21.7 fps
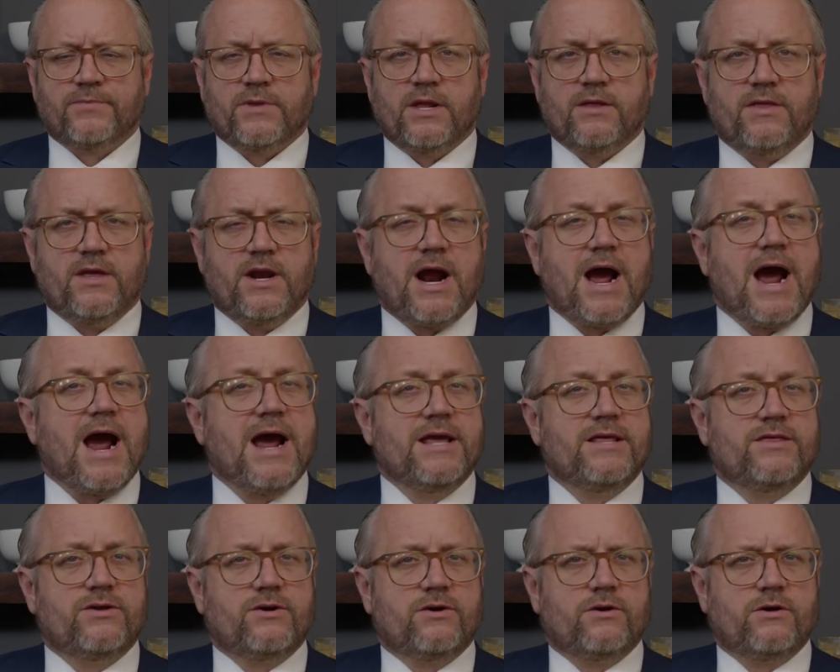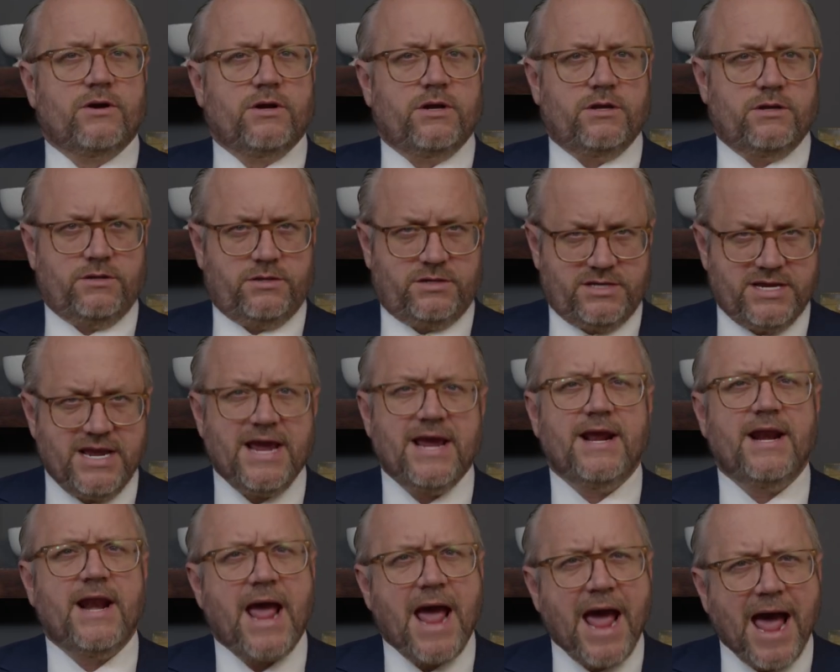that either
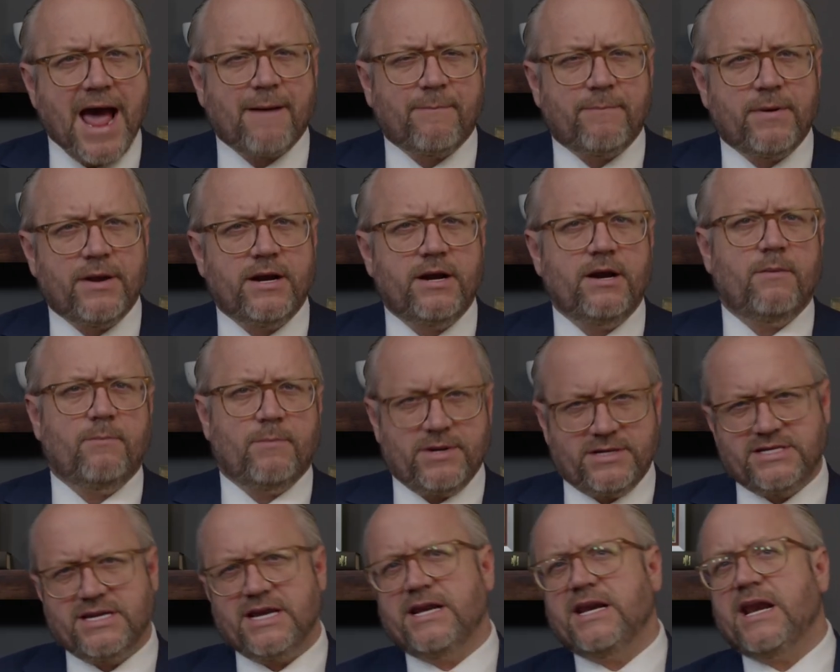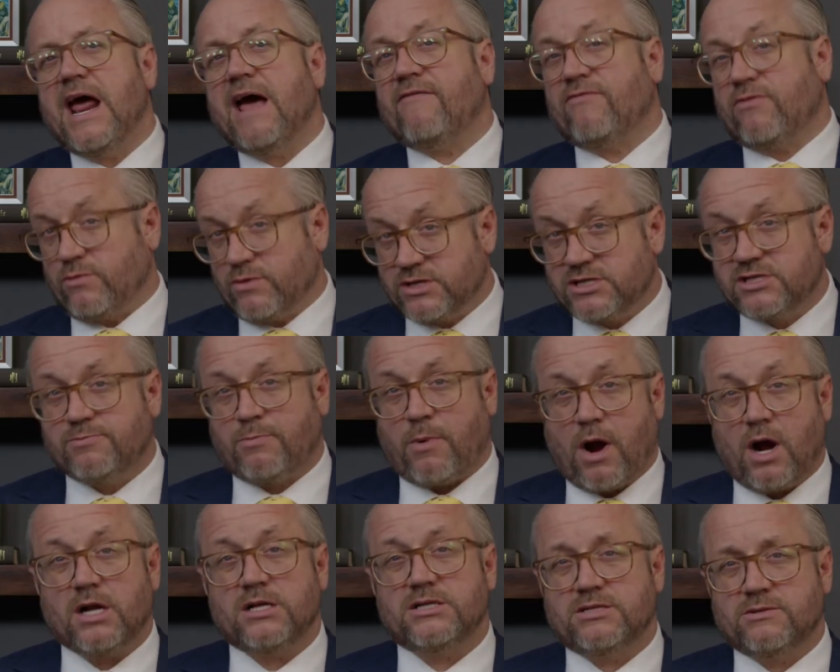did happen but didn't have the
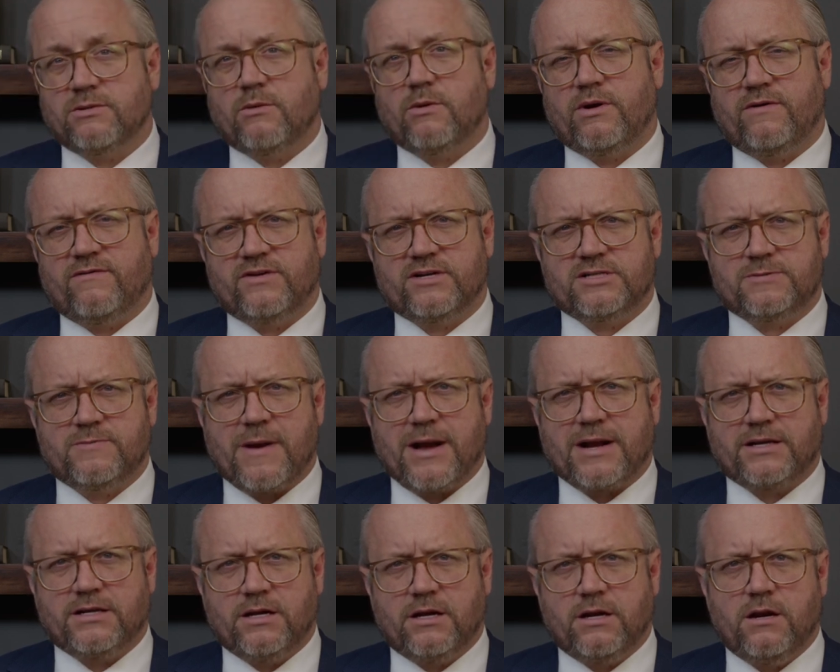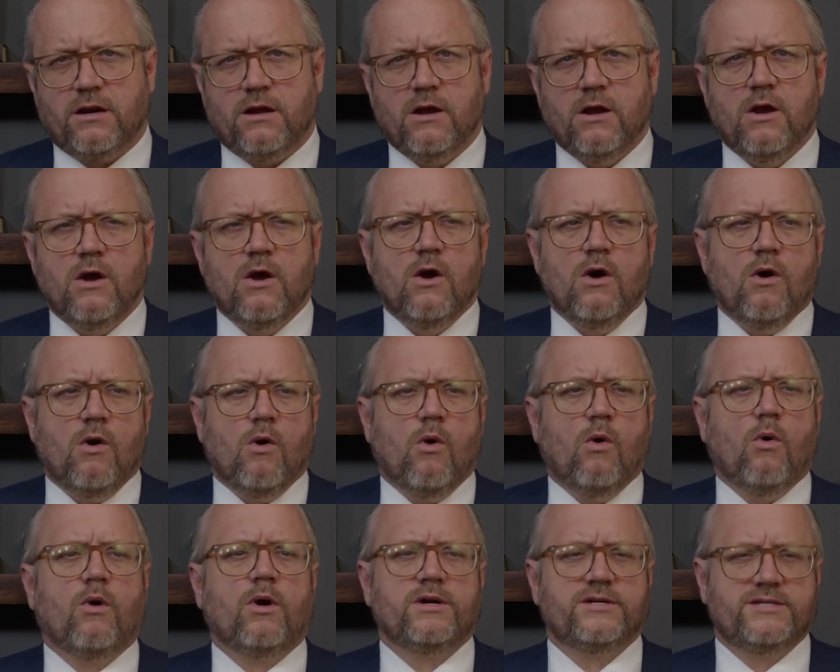response we would have expected,
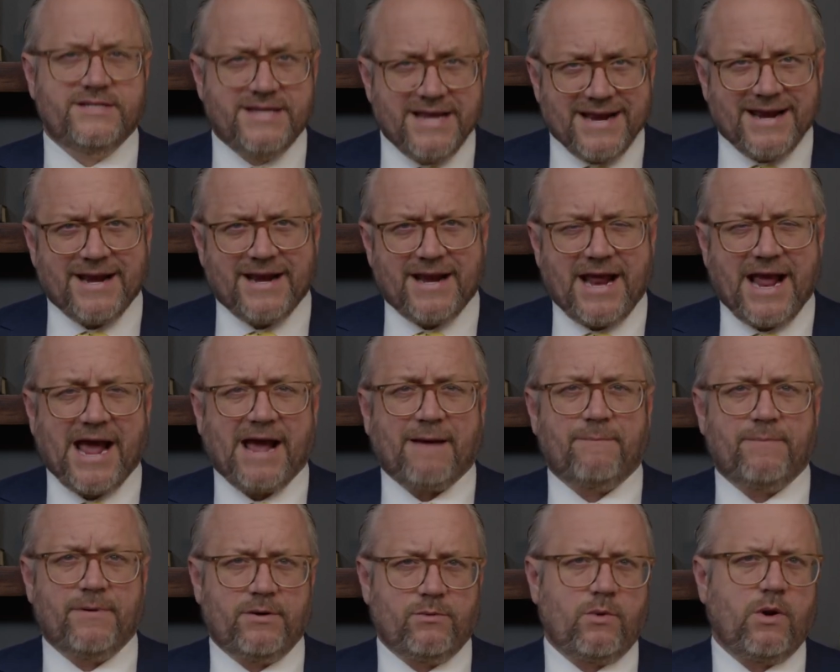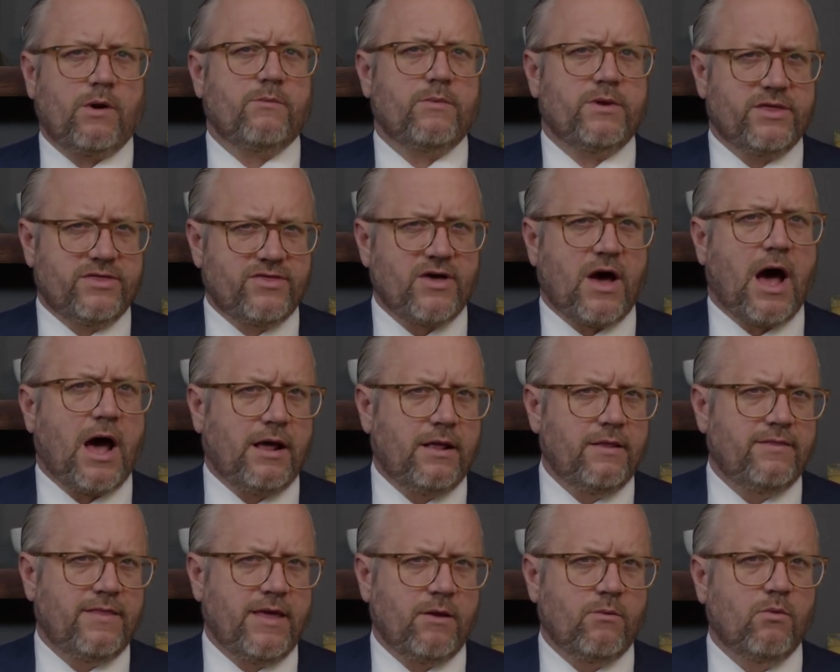or didn't happen when we thought
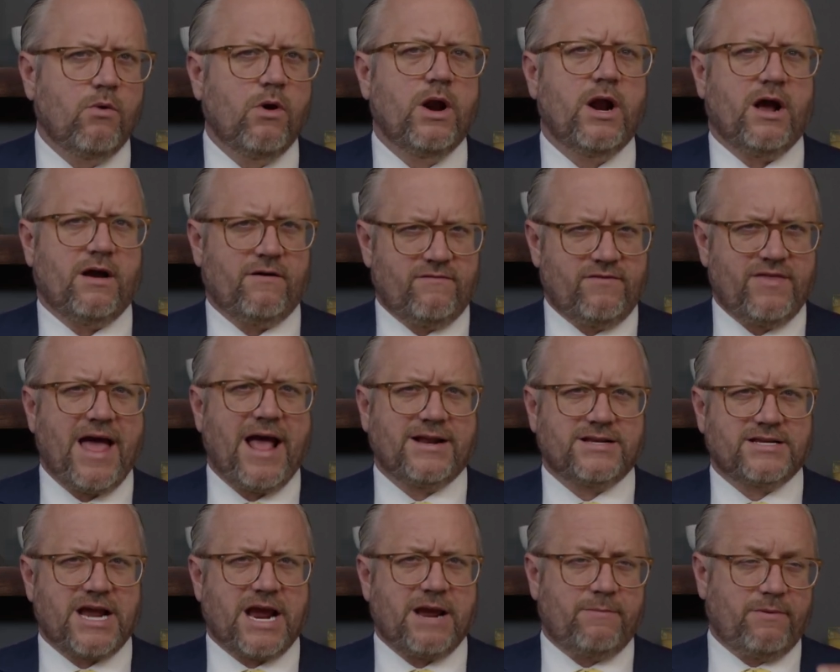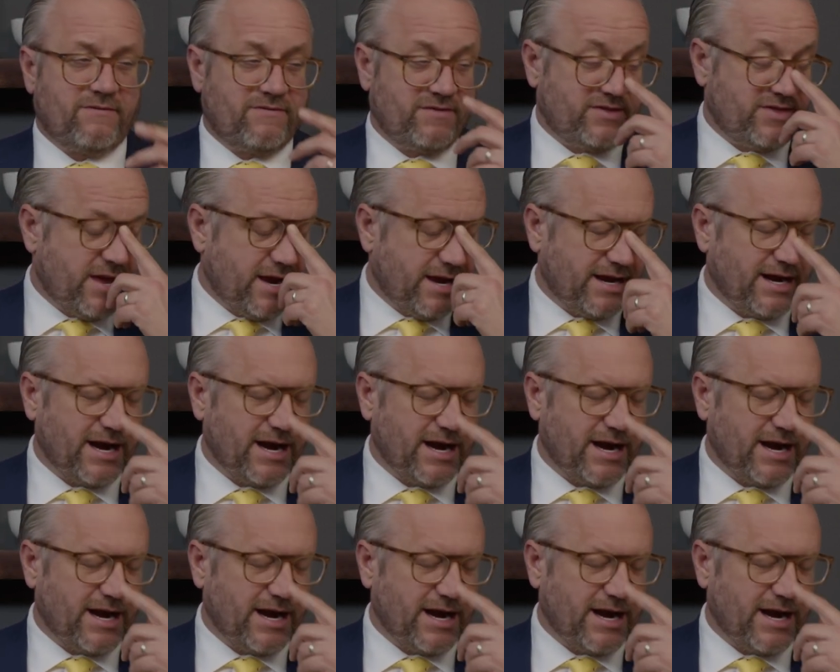they would have, that type of a thing.